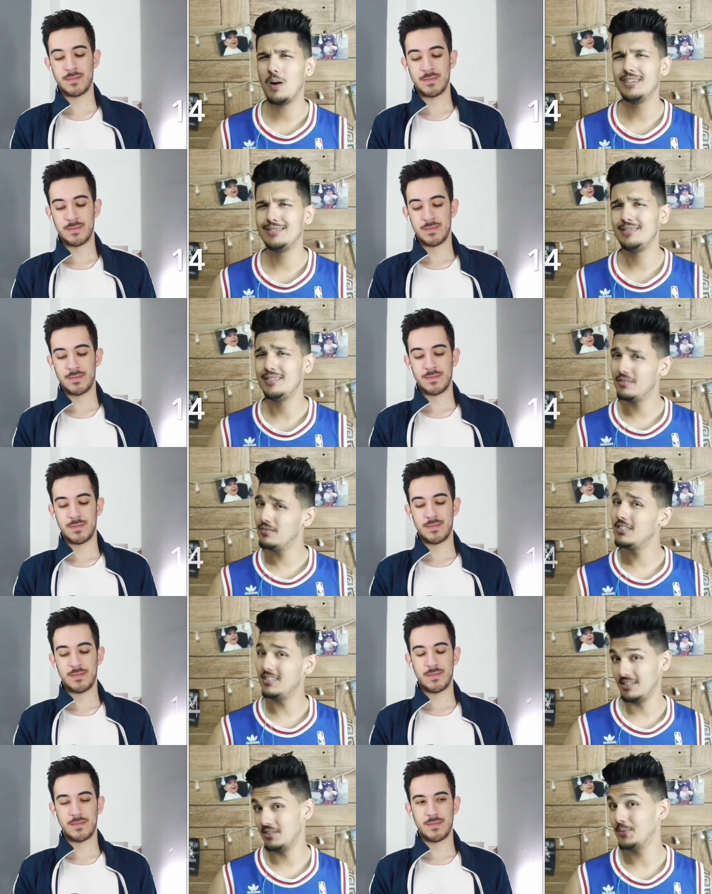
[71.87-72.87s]
Speaker 1: watching watch TV
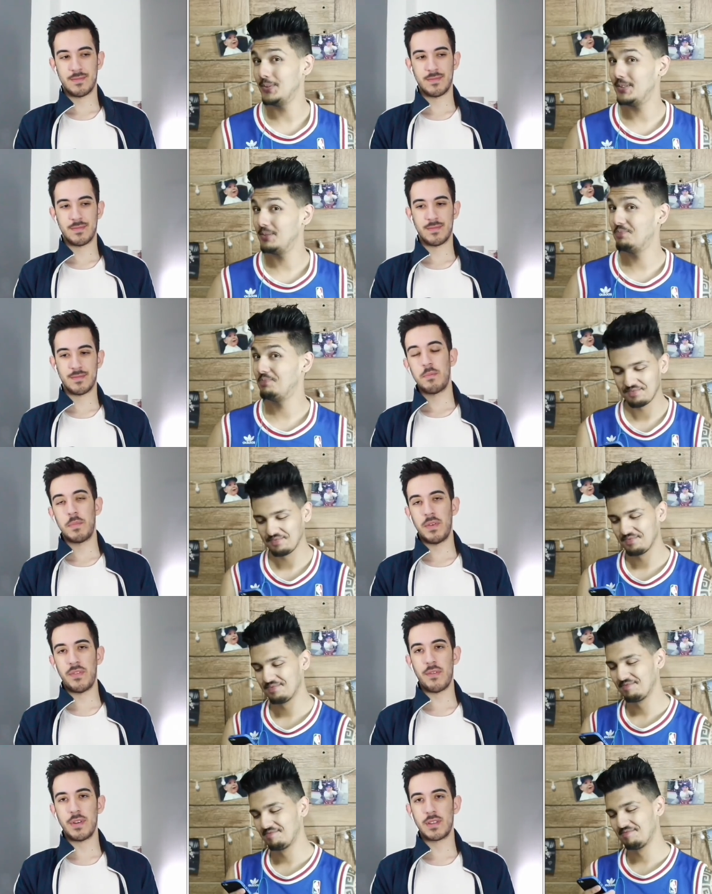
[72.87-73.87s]
series.
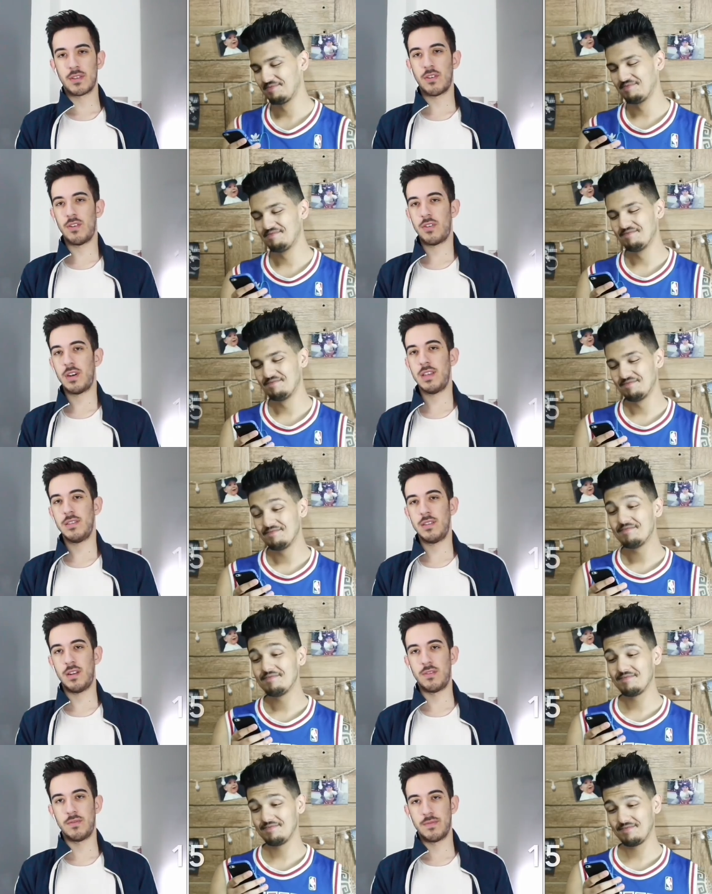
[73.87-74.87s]
My favorite color is
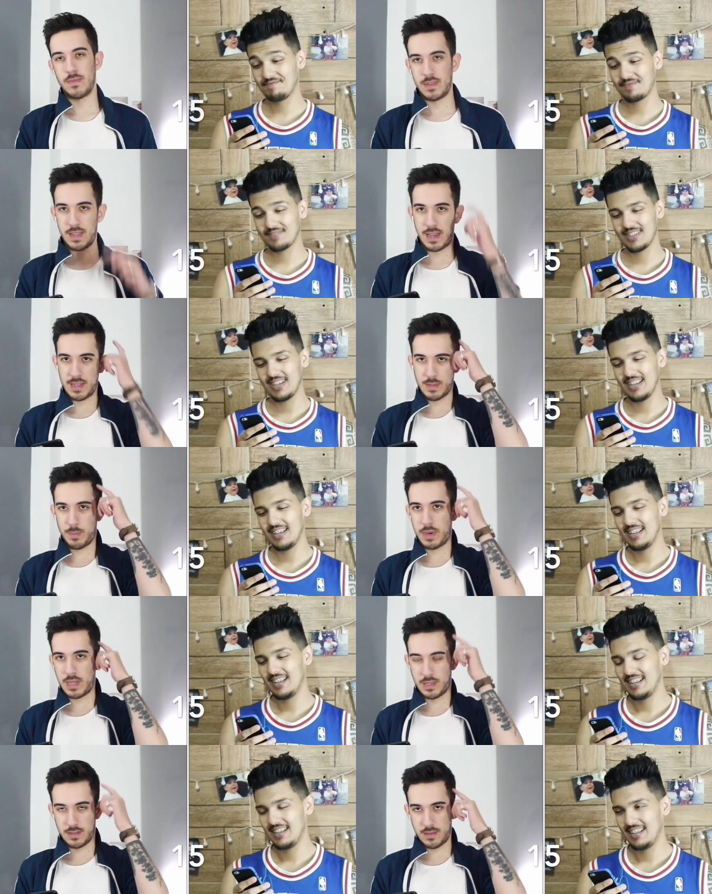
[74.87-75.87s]
yellow. That
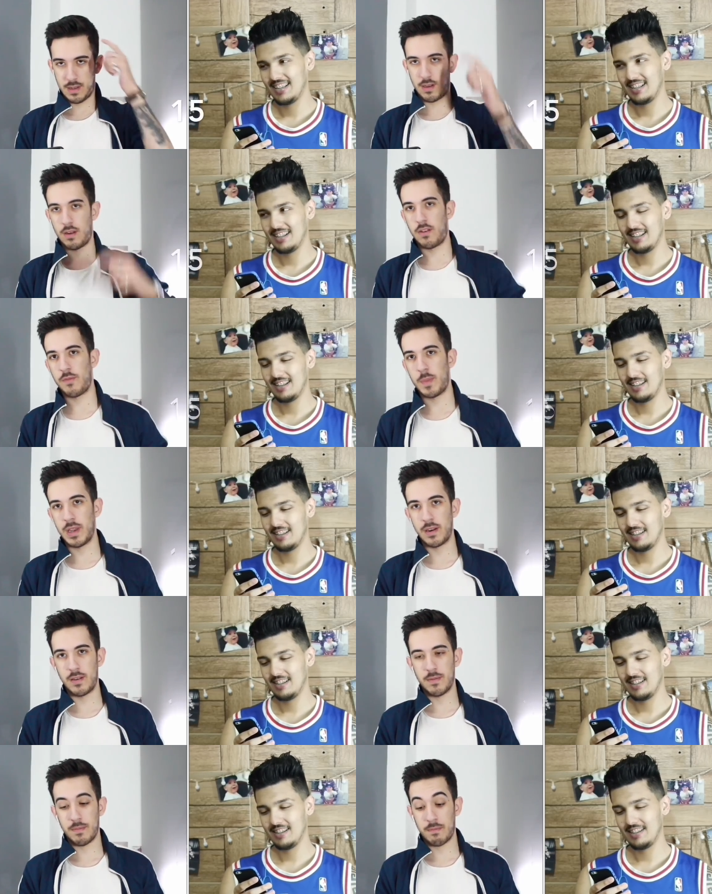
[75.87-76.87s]
explains the color of my
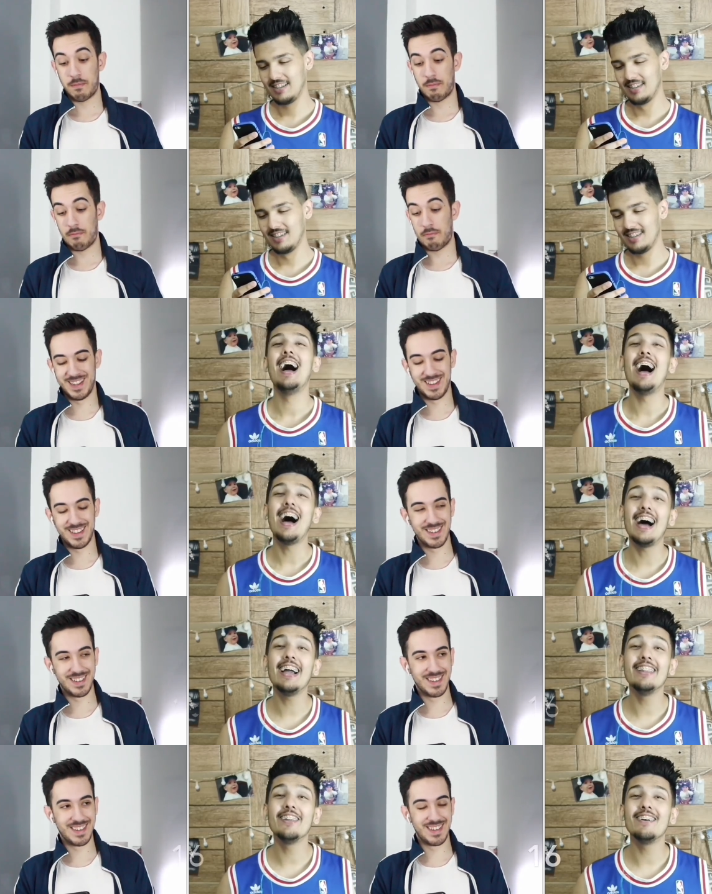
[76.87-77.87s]
hair.
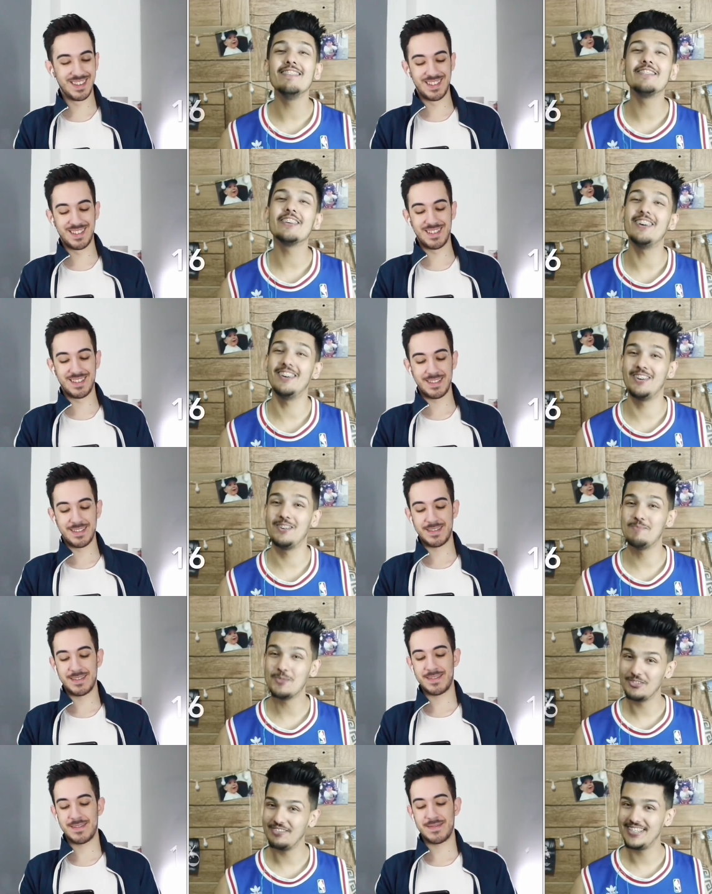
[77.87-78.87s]
Speaker 2: I love
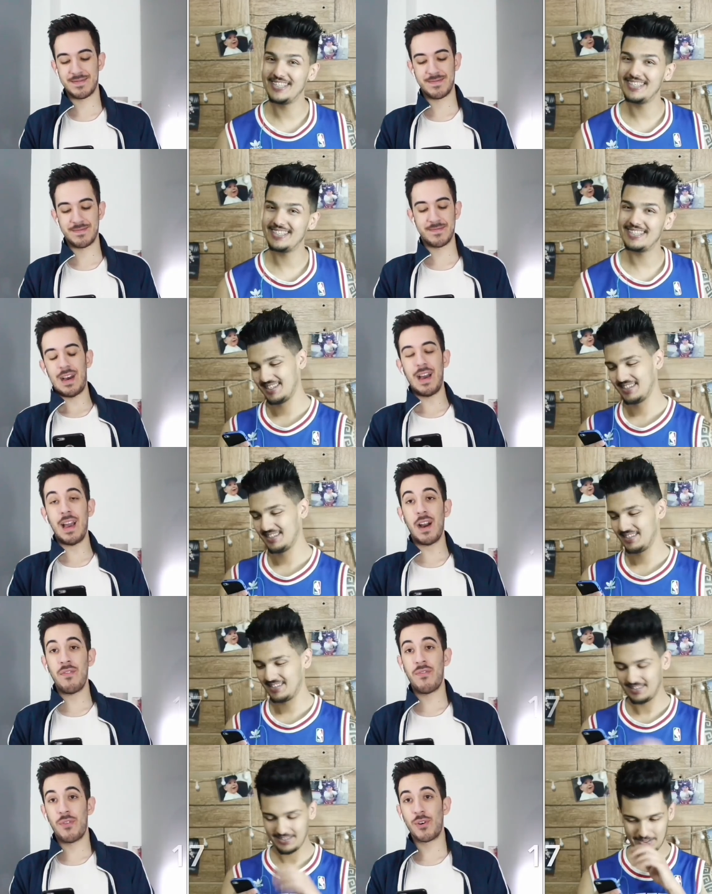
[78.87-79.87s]
horror movies.
Speaker 1: I
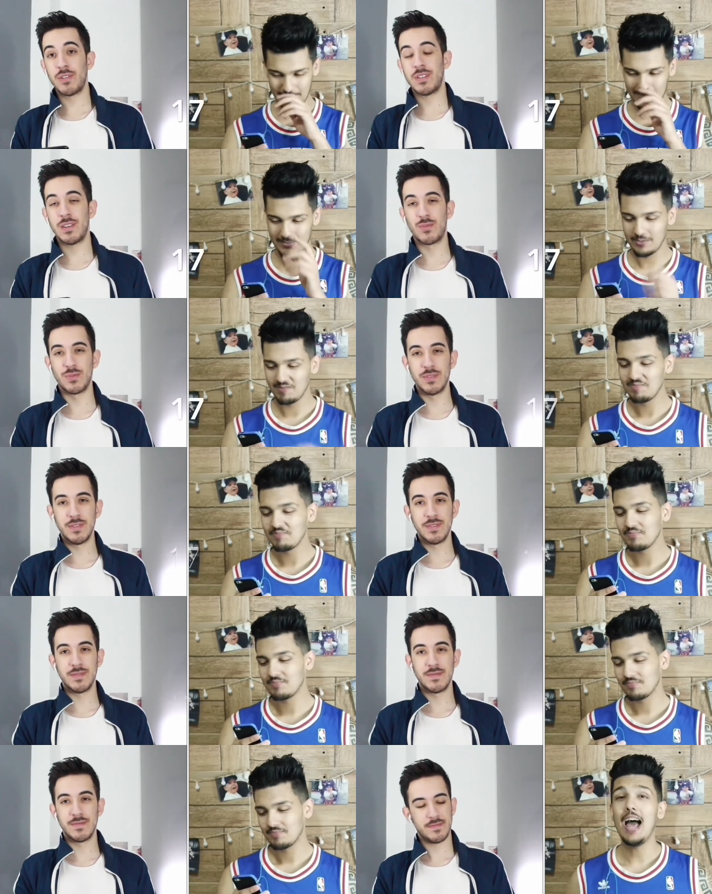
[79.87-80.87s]
have four tattoos.
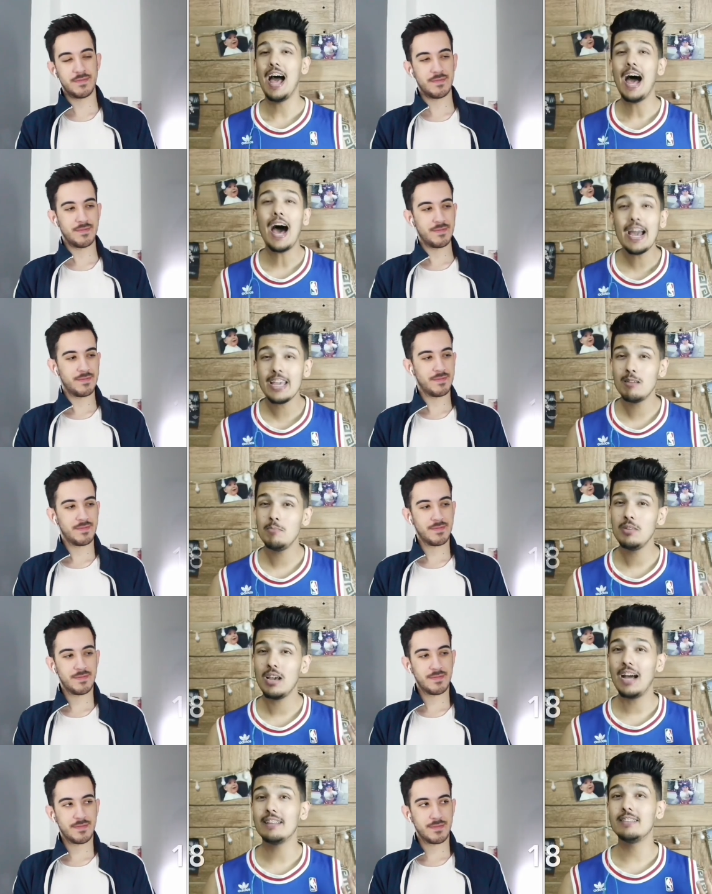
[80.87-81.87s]
Speaker 2: I
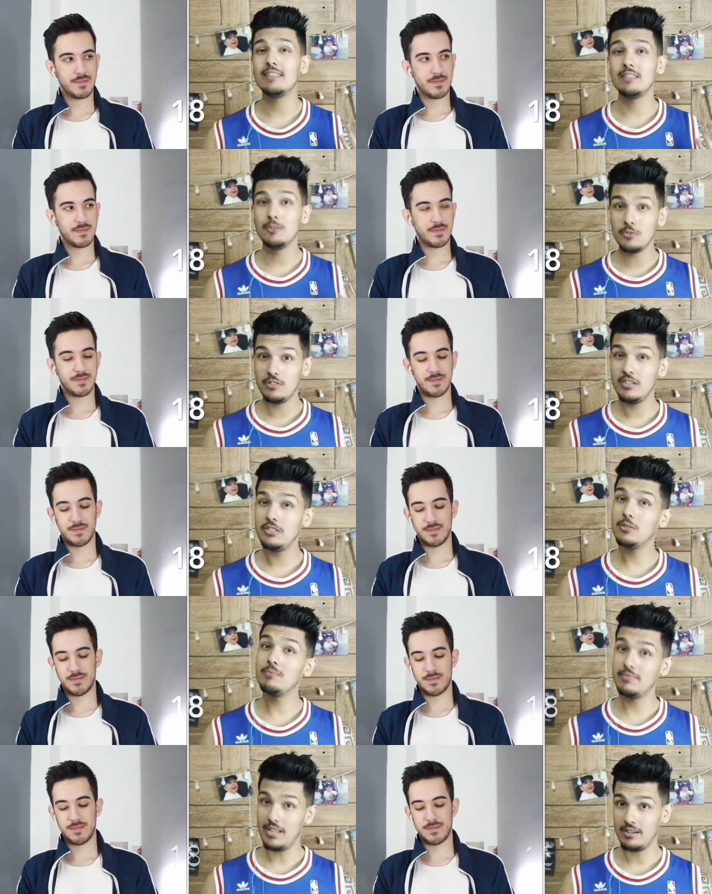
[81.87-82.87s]
am a
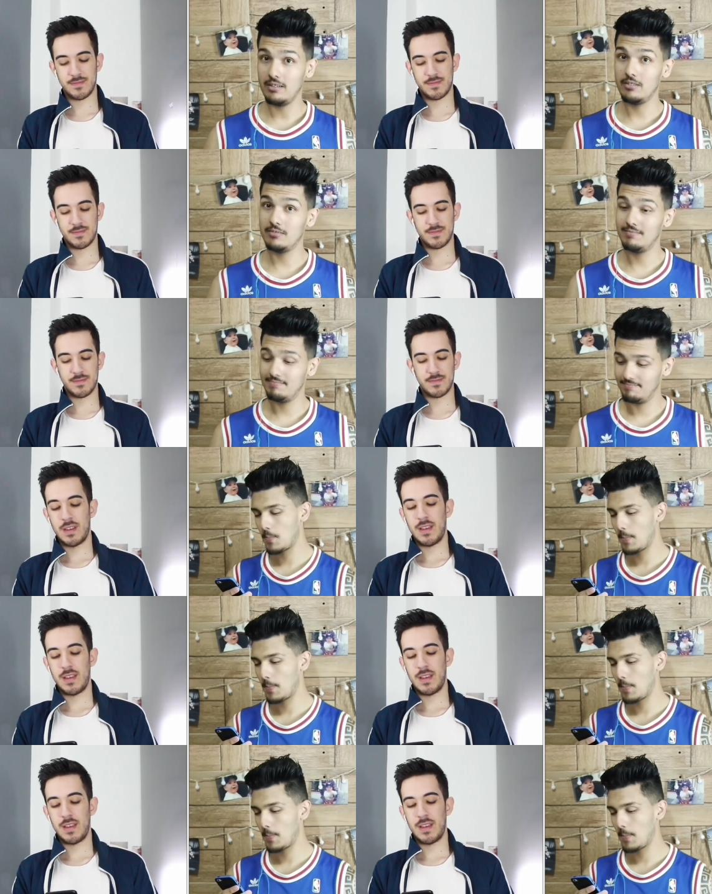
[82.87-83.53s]
nutrition technical.